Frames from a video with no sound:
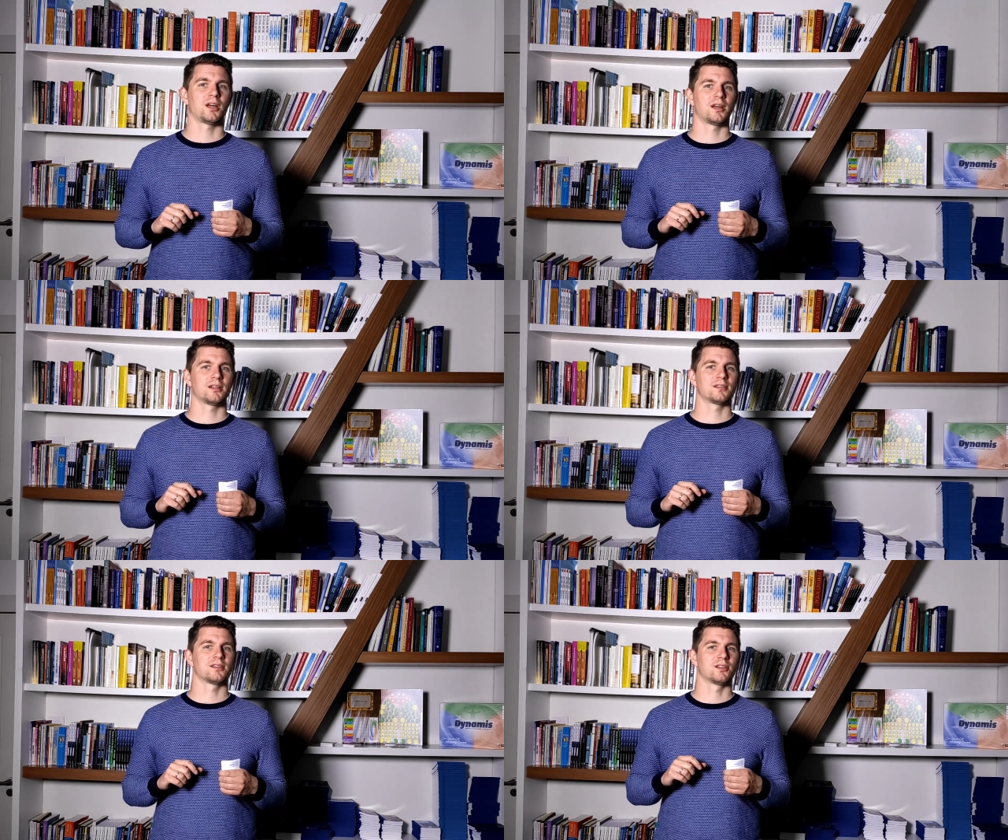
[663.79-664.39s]

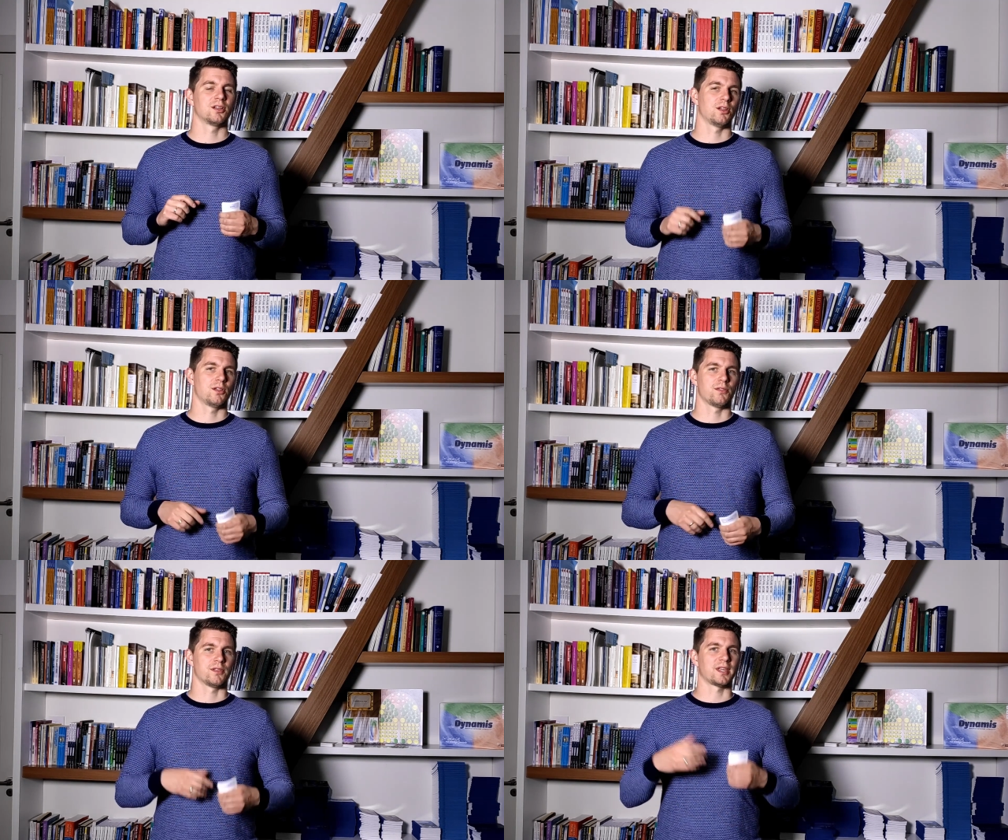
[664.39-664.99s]
and
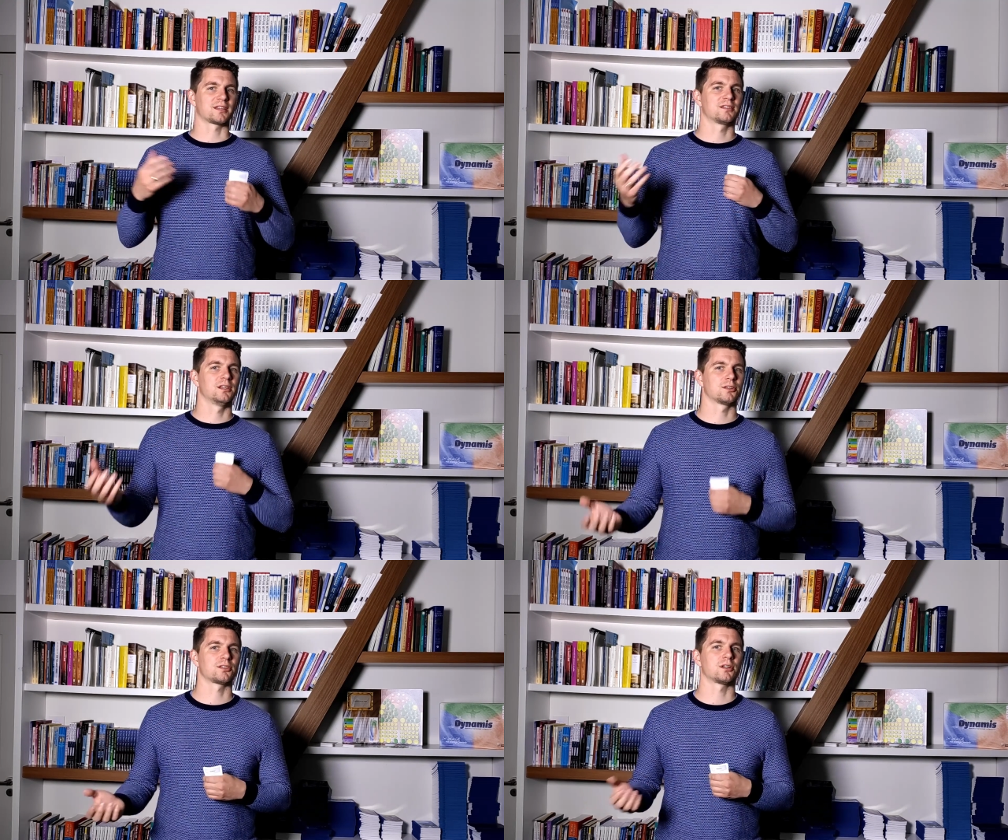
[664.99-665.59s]
the
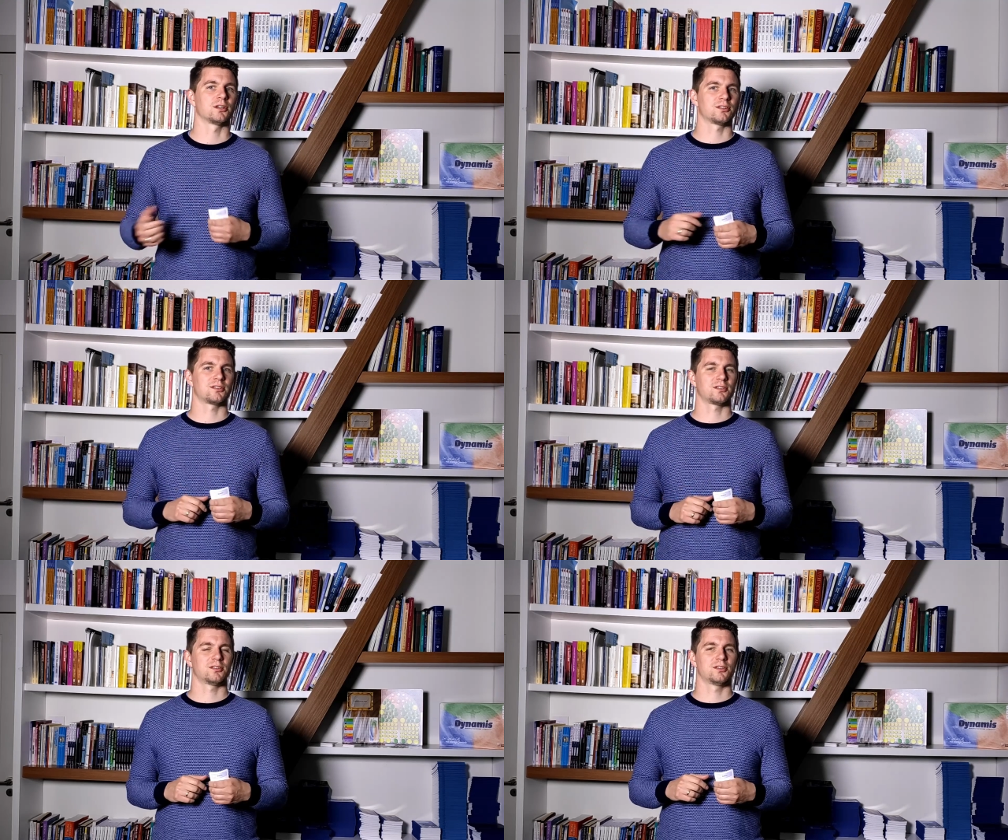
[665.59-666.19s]
next year
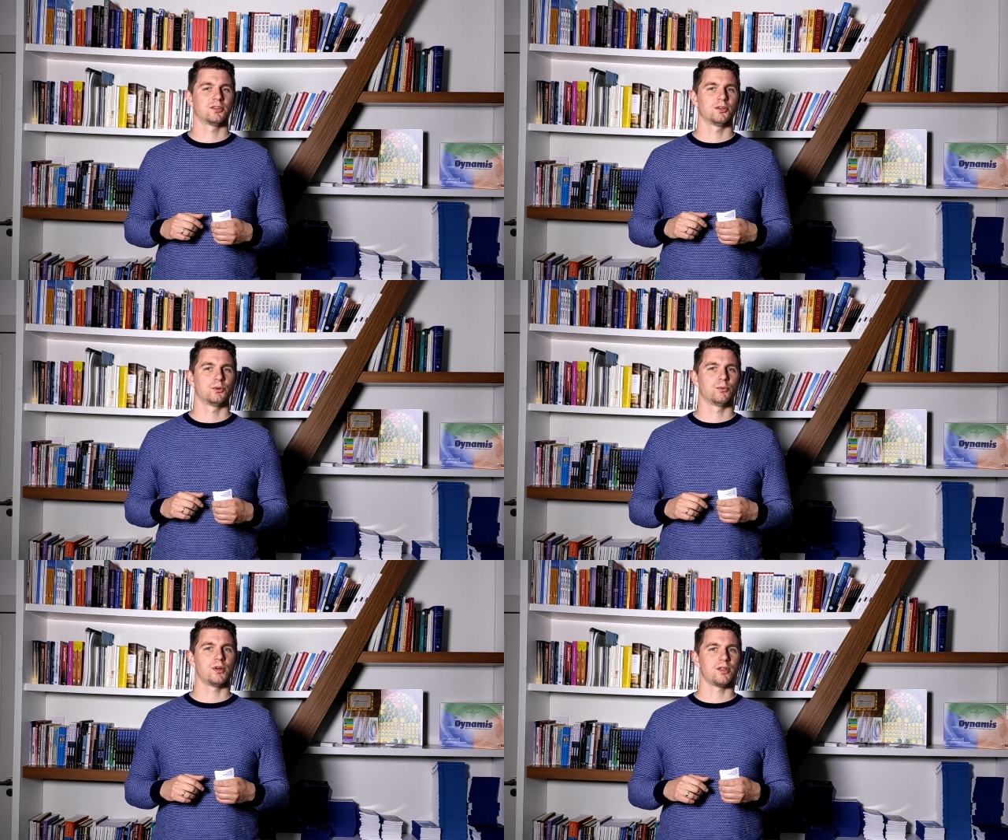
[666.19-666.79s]
starts
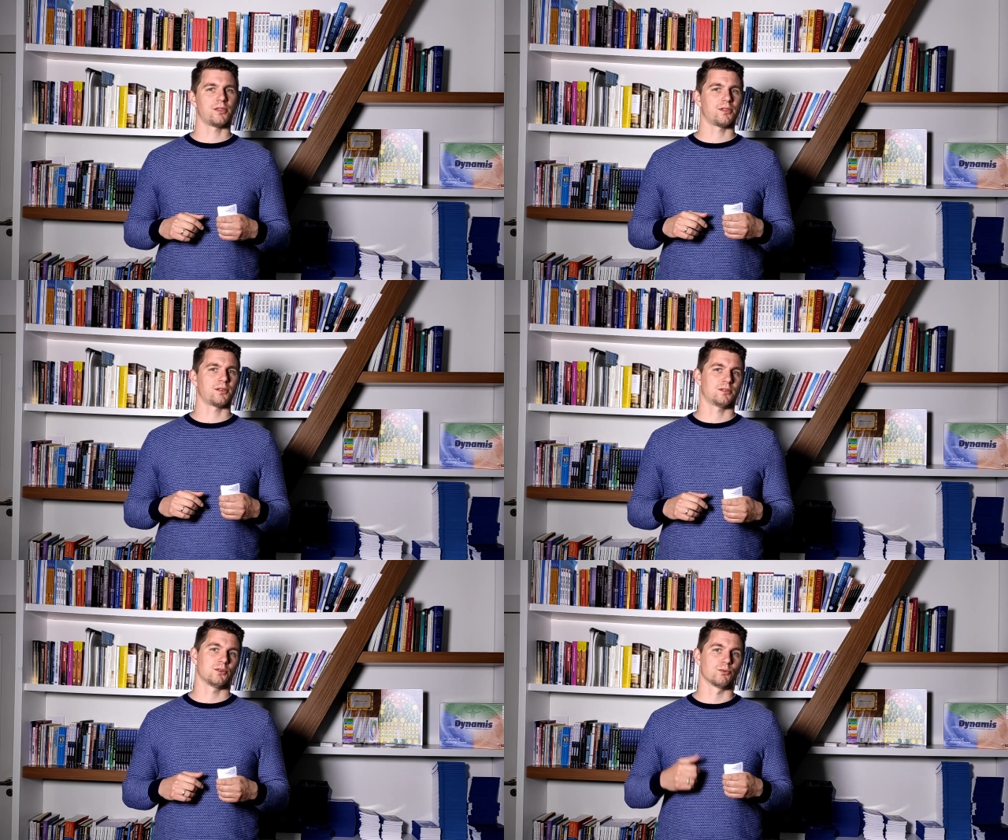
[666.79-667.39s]
with
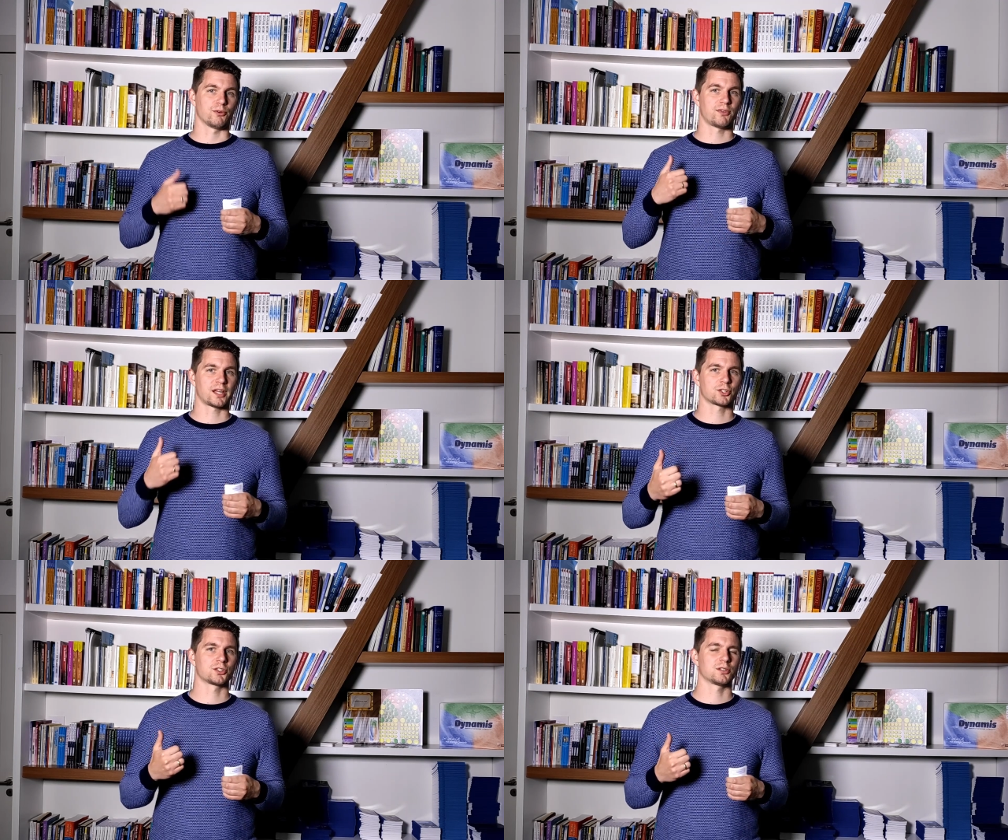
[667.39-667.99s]

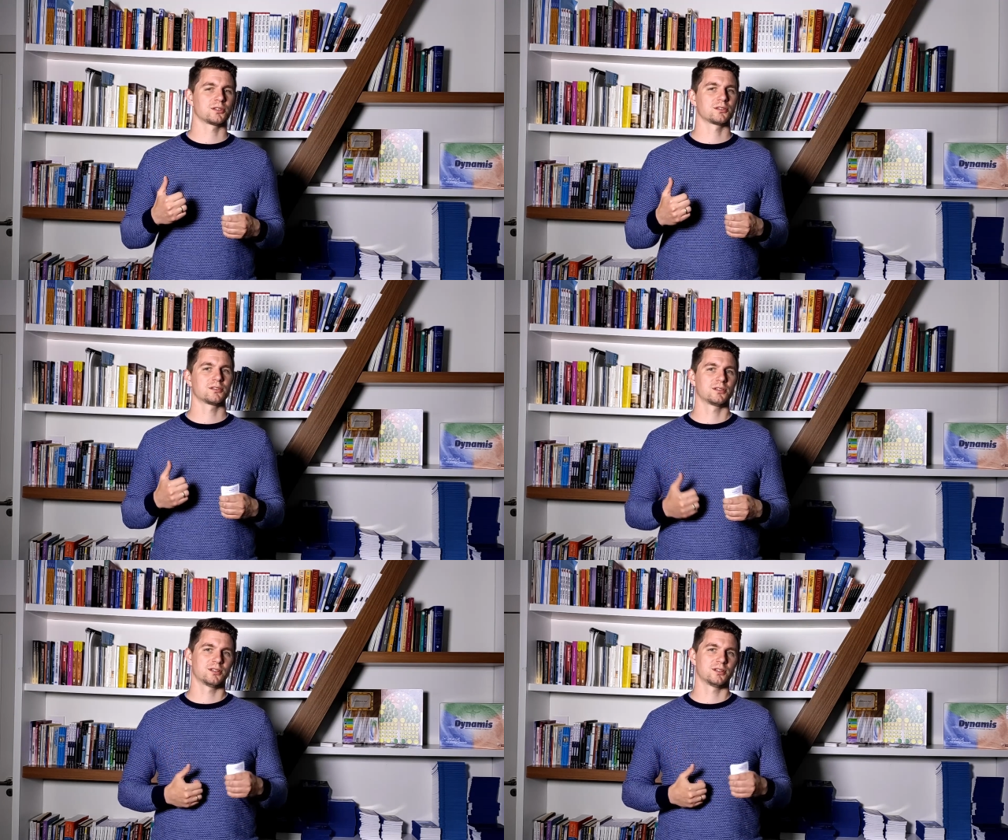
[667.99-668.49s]
reflection,